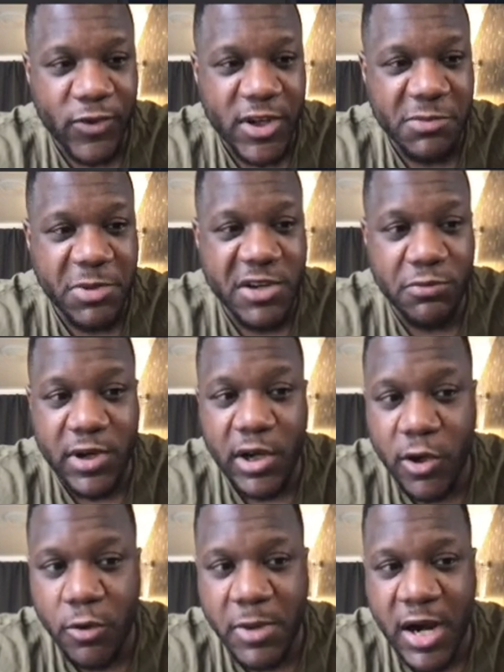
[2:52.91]
especially with the
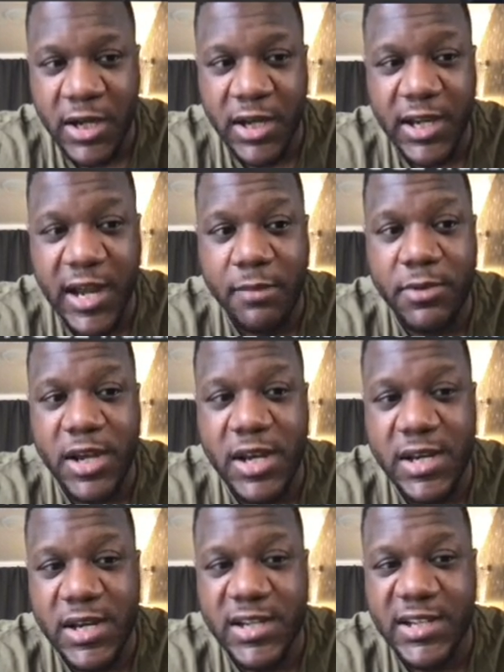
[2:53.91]
low market cap that
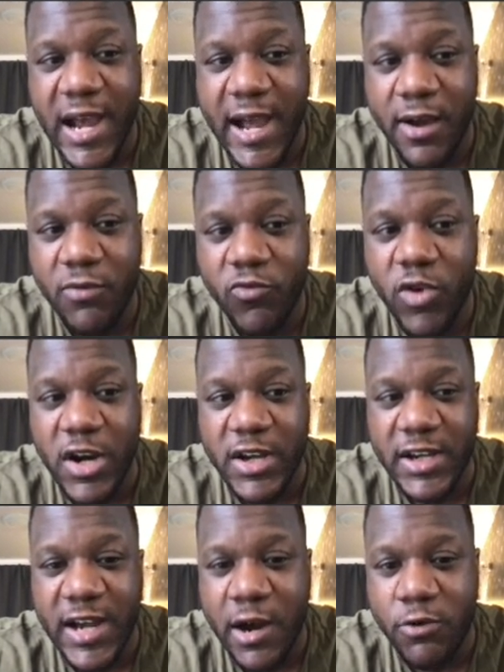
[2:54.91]
it is at right
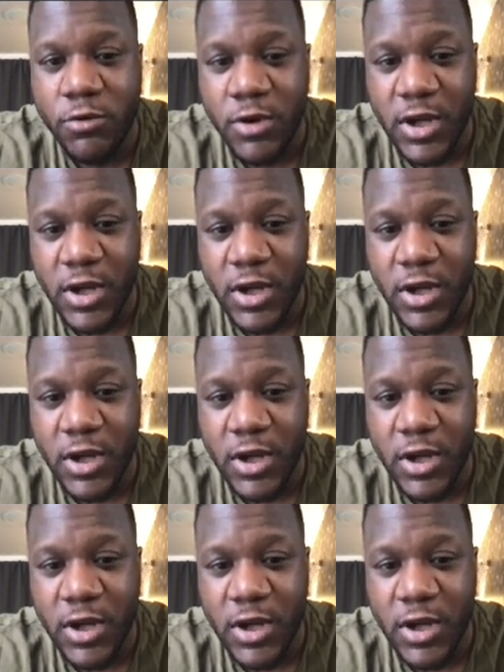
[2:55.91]
now.